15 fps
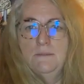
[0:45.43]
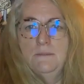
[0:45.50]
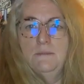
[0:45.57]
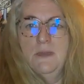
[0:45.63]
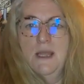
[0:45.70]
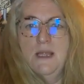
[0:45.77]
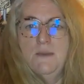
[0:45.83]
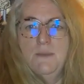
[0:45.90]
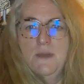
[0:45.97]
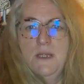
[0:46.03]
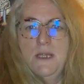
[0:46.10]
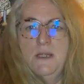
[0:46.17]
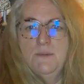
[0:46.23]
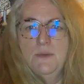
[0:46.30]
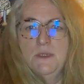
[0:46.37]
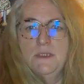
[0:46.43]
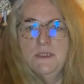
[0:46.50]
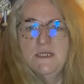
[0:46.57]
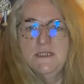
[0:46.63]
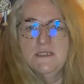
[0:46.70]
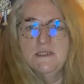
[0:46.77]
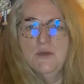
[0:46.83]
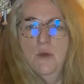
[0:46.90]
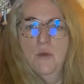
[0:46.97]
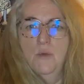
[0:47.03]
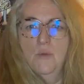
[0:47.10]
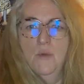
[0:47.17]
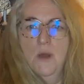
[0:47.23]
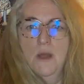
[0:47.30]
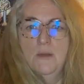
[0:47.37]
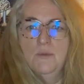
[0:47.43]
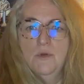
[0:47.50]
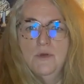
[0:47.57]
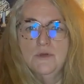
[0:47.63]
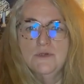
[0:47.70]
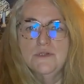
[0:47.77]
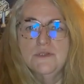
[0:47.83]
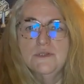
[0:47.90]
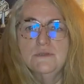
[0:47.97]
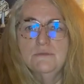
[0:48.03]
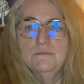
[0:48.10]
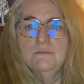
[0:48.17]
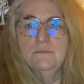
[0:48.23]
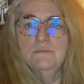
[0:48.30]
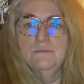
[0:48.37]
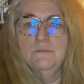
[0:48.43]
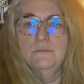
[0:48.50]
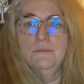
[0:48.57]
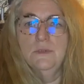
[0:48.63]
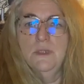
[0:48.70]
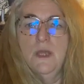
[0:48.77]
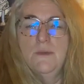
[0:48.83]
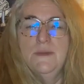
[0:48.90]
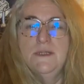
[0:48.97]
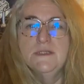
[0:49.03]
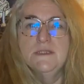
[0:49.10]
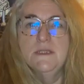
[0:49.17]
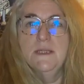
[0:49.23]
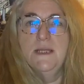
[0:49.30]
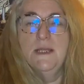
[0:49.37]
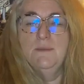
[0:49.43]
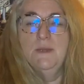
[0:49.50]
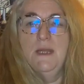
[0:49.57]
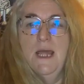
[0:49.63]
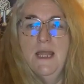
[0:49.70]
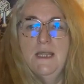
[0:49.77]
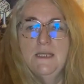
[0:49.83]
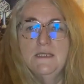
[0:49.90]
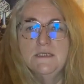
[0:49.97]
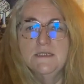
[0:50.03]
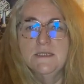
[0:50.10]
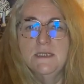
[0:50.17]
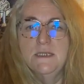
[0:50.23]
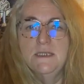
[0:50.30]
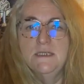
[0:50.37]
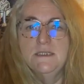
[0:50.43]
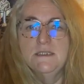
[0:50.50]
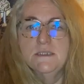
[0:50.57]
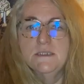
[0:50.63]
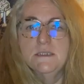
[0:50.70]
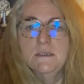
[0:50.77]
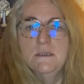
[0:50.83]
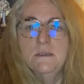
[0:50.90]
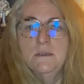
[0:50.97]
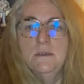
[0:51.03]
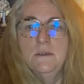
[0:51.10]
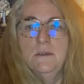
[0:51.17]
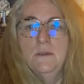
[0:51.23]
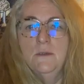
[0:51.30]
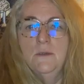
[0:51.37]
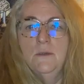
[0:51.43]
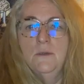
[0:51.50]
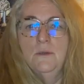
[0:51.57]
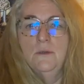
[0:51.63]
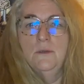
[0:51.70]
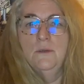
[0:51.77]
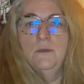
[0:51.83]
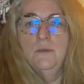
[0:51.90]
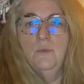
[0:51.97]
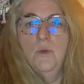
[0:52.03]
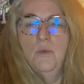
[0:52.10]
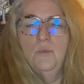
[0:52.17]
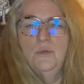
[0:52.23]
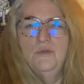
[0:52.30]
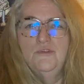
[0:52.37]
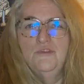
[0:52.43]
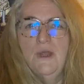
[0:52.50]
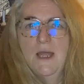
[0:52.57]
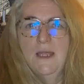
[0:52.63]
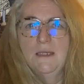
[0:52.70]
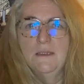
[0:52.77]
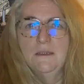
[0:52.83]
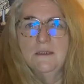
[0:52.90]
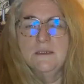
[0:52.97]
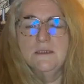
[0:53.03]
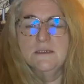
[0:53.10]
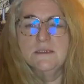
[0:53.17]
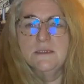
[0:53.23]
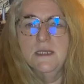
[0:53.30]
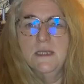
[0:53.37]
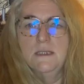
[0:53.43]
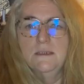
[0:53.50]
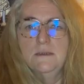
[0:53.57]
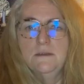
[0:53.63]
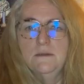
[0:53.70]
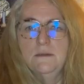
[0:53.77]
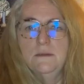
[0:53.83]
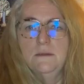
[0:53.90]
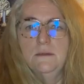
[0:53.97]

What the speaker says: Maybe, but it's not what I want. Going to the Himalayas is... What would Jack understand?